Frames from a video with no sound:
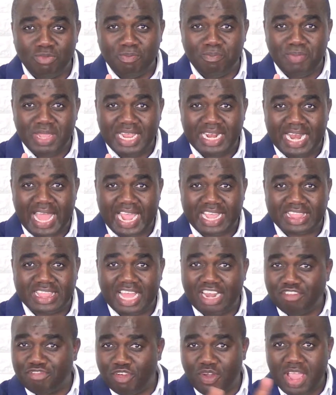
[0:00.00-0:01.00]
be like
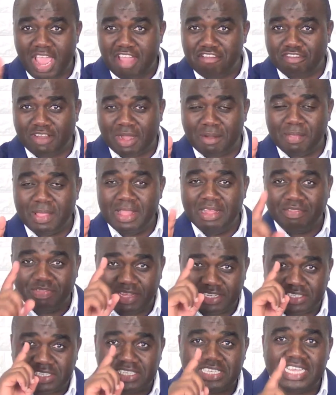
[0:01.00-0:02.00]
that forever.
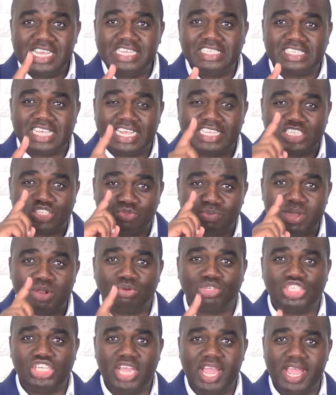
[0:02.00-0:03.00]
The seasons
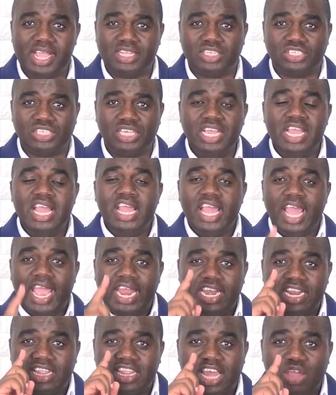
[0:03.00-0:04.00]
will change,
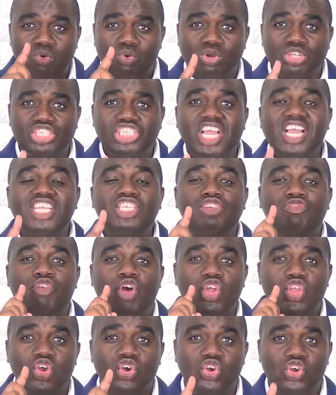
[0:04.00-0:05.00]
and they will change
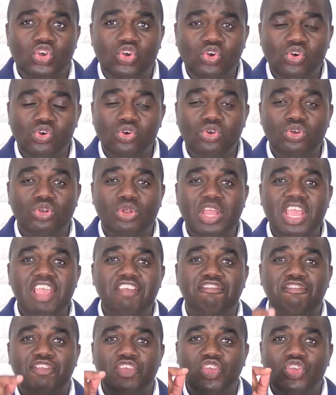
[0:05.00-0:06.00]
for your good
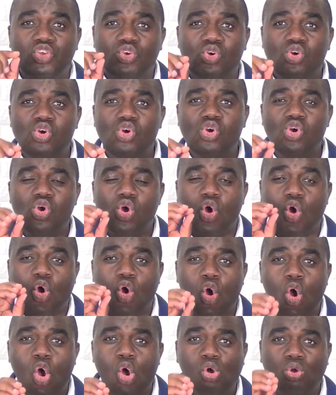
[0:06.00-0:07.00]
if you
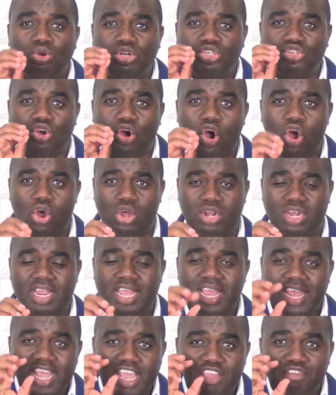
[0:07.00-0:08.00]
hold on.
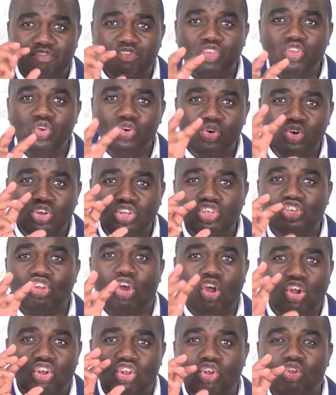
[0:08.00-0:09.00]
If you
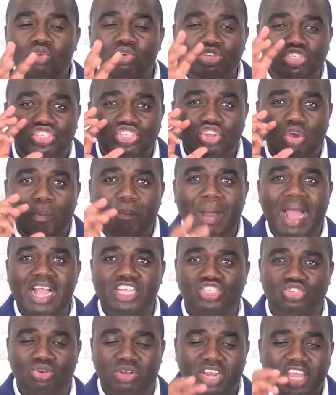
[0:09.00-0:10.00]
don't lose your
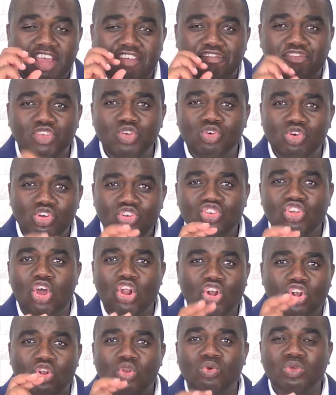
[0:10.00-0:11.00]
passion, if you
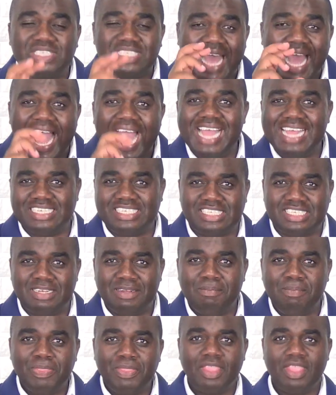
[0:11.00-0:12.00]
don't lose heart,
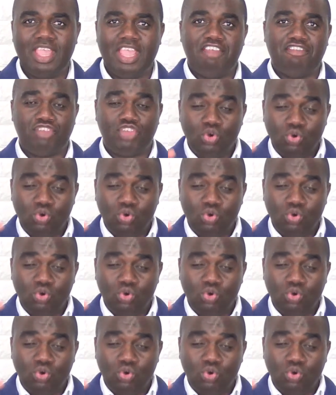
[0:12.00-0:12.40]
if